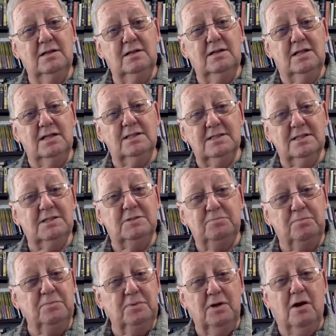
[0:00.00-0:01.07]
this is
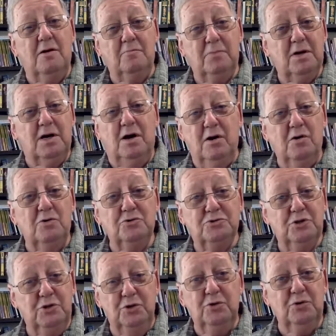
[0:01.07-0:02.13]
not because
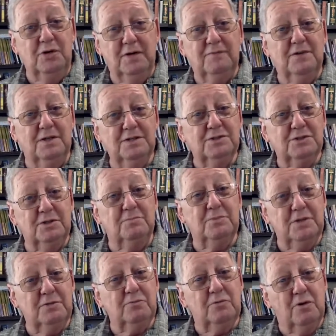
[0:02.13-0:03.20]
you have done
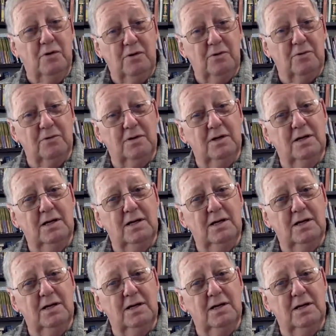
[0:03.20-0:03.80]
something wrong.